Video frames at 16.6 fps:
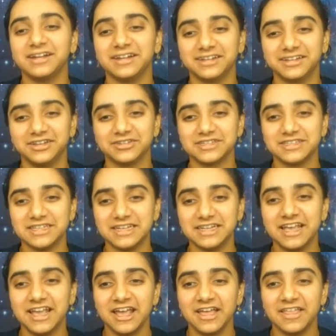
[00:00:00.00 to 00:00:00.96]
You'll
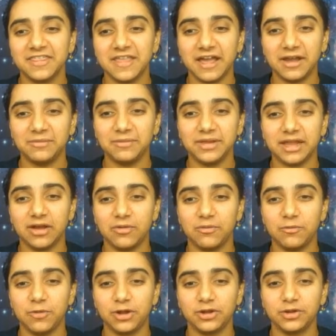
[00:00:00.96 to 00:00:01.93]
see that we get
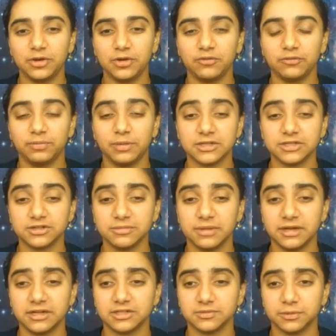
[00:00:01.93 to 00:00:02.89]
1 over plus or
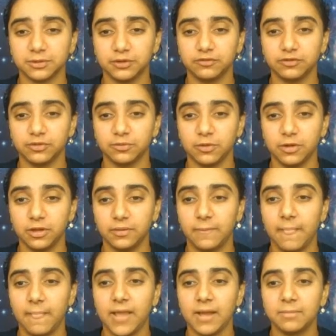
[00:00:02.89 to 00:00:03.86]
minus 1 over 1,
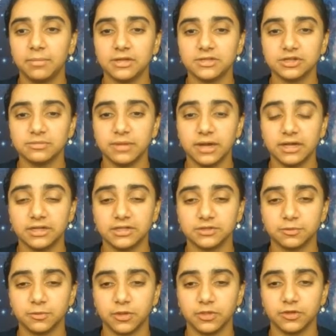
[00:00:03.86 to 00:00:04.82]
plus or minus
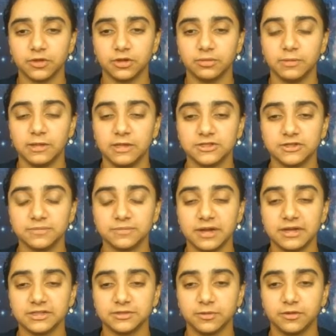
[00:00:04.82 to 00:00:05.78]
1/3, plus or
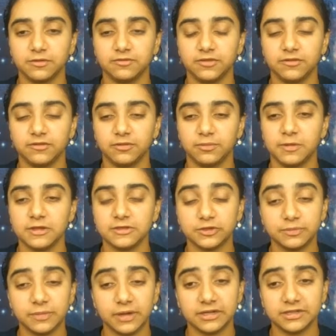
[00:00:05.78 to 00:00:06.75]
minus 1/5, plus
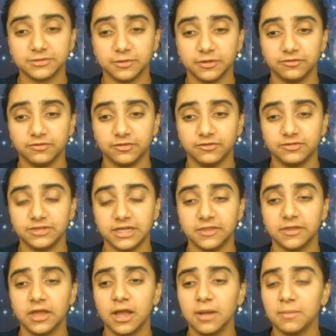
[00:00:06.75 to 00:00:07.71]
or minus
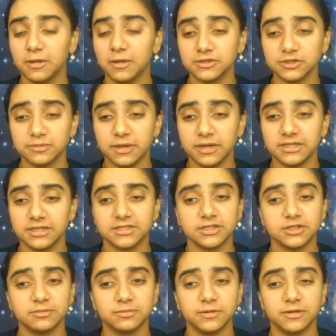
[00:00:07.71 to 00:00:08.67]
1/15, plus or minus
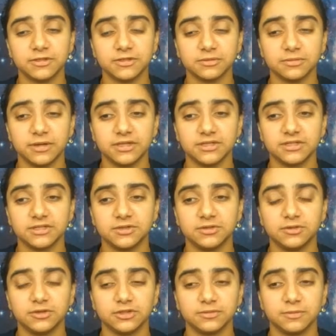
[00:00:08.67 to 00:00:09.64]
2, plus or minus
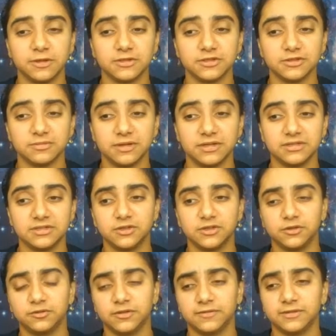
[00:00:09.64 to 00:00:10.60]
2/3, plus or minus
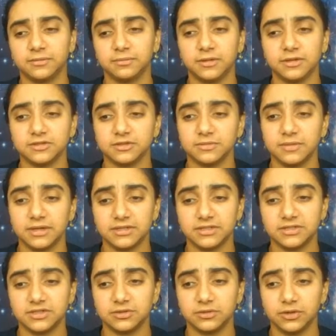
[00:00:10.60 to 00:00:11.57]
2/5, and plus or minus
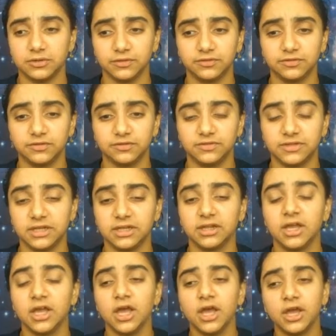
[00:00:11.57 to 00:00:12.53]
2 over 15.
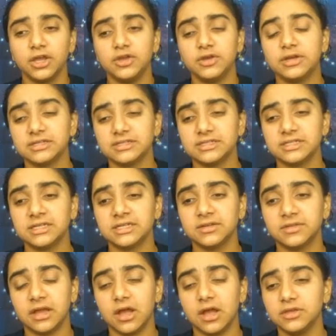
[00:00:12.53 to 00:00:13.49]
You can see
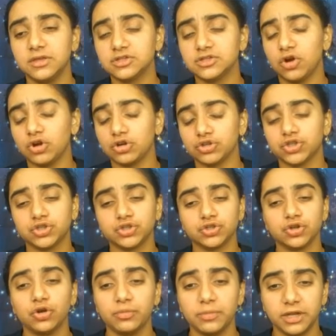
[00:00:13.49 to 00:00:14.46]
that these are
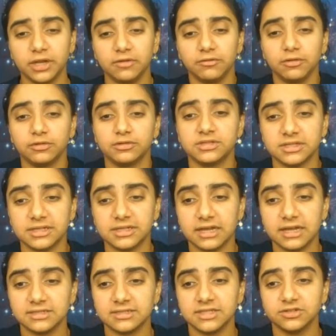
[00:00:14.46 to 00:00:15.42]
so many roots to
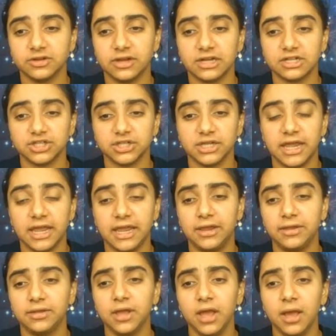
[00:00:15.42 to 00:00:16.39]
test. These are actually
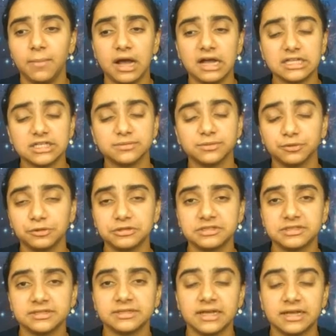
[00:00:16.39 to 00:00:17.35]
8 possible
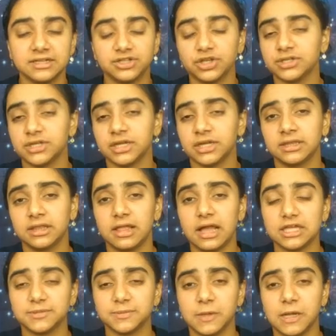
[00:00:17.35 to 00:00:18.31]
roots to test, just like the
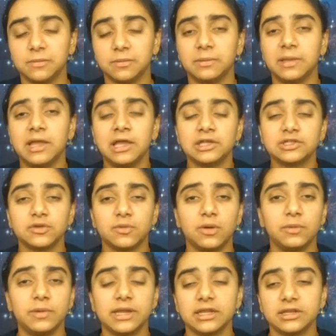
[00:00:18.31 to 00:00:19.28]
last problem. So
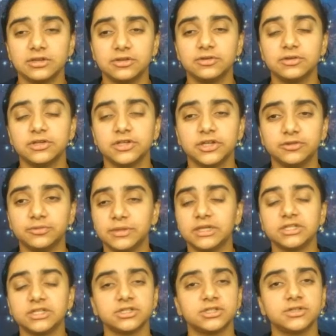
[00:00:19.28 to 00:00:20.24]
what we can do is we
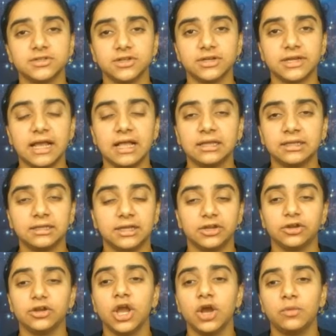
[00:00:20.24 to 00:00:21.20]
can just use our
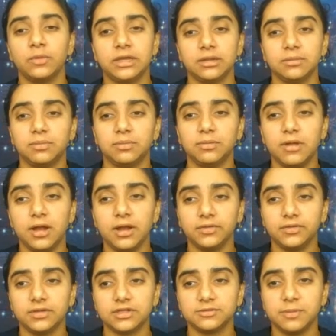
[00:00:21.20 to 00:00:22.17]
calculator. We can
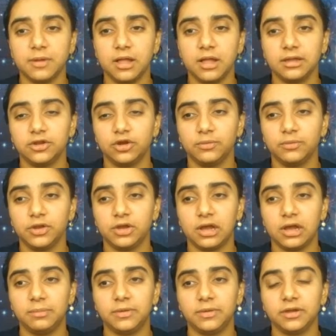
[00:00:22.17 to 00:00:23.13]
plug this polynomial
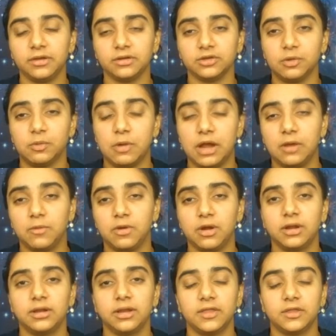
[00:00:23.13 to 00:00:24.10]
up here into
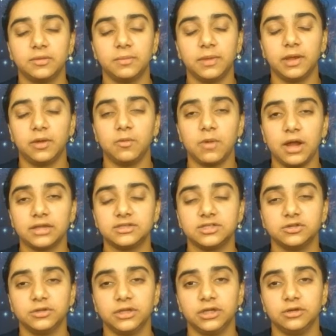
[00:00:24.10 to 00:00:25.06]
y1 and then make
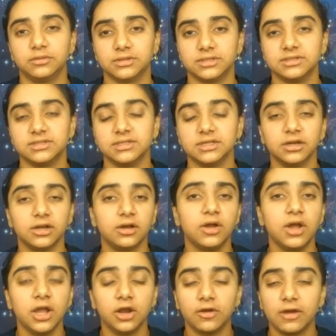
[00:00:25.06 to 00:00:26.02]
y2 equal to 0,
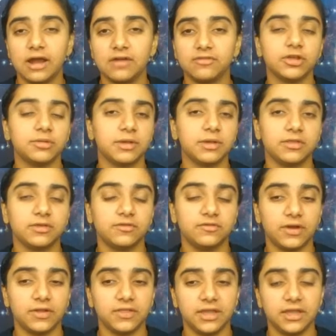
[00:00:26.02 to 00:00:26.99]
graph them, and then
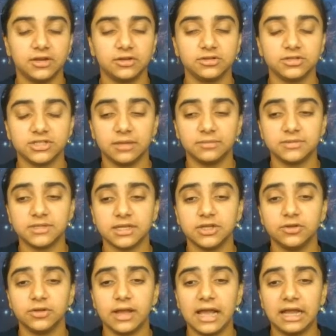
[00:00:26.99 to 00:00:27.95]
find the intercepts, and
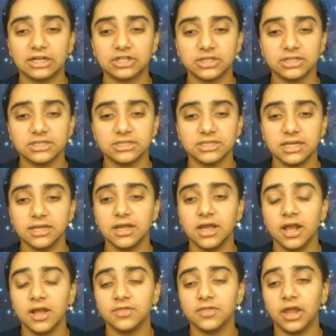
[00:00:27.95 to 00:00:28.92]
you'll actually see
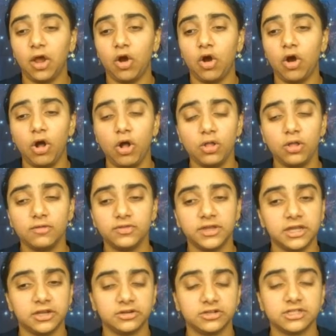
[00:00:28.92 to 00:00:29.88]
that all of the
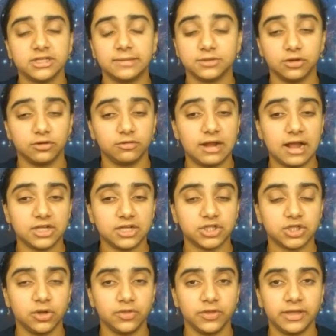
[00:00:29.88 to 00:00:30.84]
intercepts are
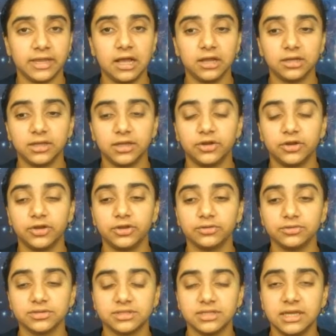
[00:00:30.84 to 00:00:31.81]
rational. On the calculator,
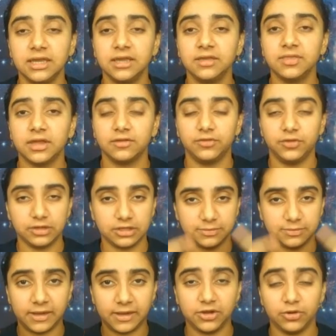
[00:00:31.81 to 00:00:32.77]
you'll see that if you
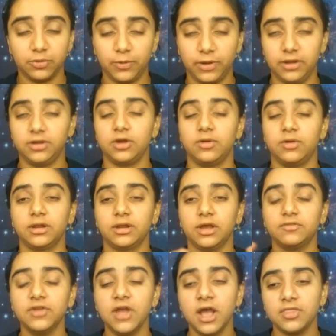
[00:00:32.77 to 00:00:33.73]
expand your window
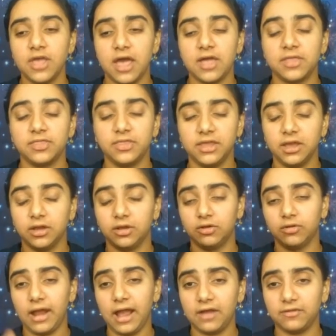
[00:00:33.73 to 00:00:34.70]
enough, that the
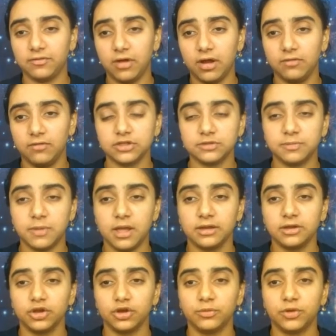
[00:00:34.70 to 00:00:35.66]
graph of this
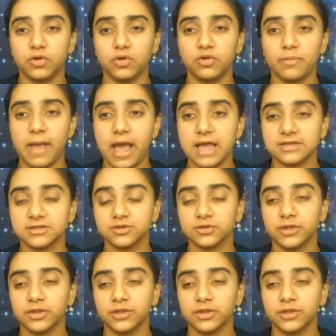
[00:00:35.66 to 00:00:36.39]
polynomial will pass through